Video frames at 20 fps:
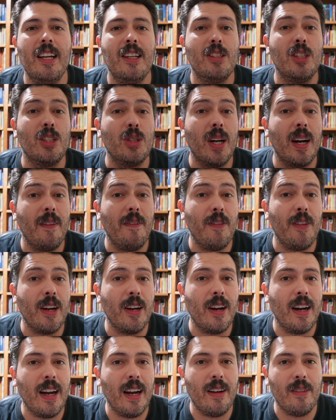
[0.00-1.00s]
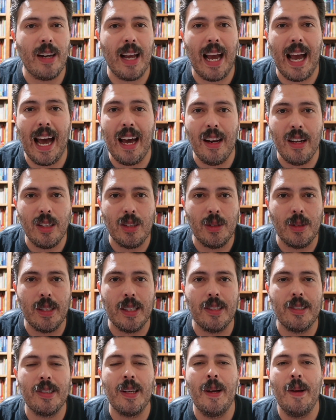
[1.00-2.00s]
to try to figure out how to do
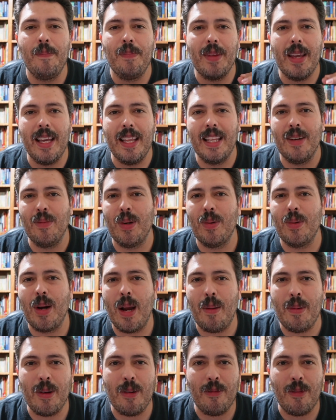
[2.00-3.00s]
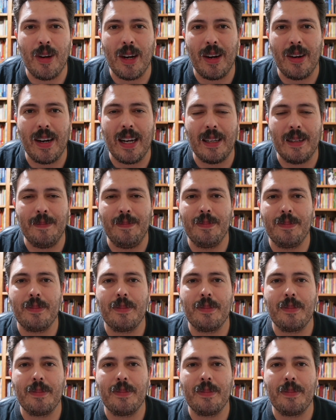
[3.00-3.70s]
this. And then we were able to figure it out.